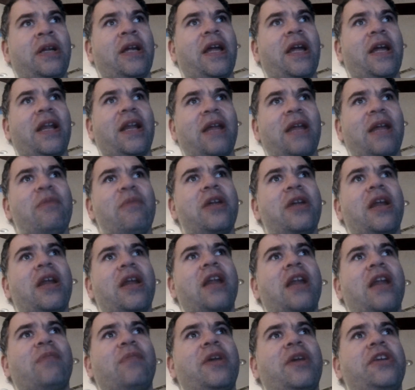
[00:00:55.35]
In limited
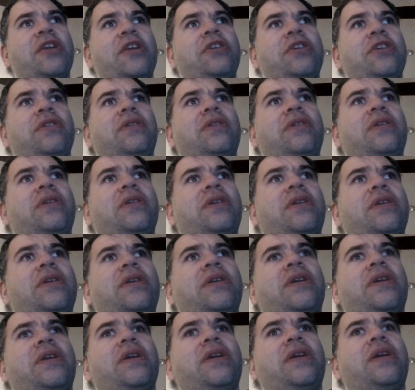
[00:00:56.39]
animation,
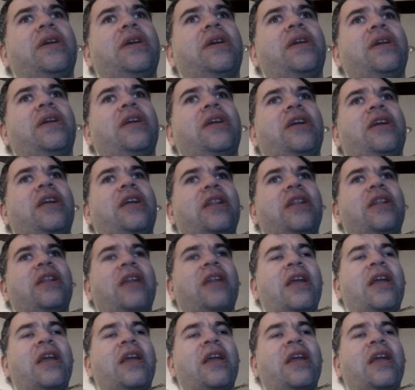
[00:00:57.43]
they